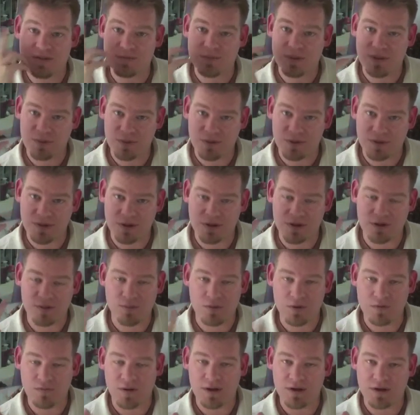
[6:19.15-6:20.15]
the people that are going to
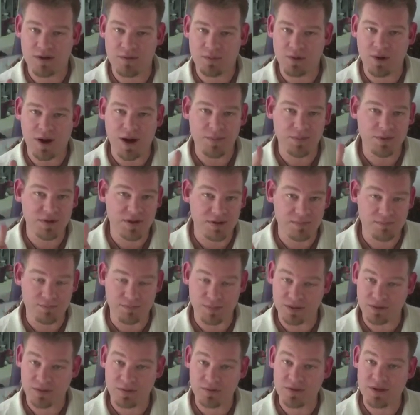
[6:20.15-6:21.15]
move onto the property
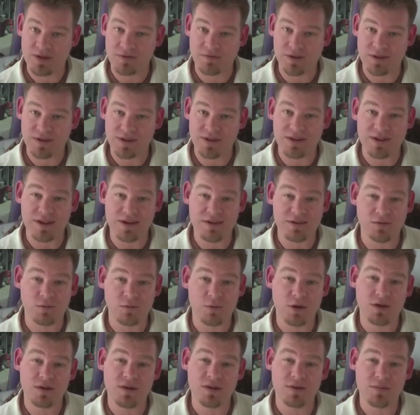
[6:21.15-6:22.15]
and build everything that is
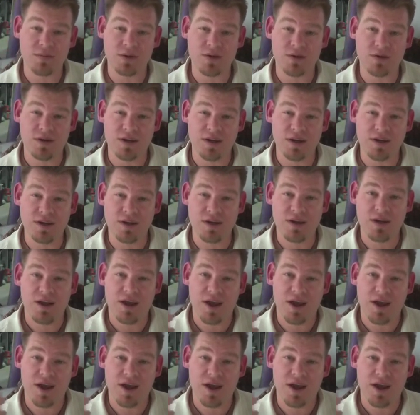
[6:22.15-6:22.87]
one community.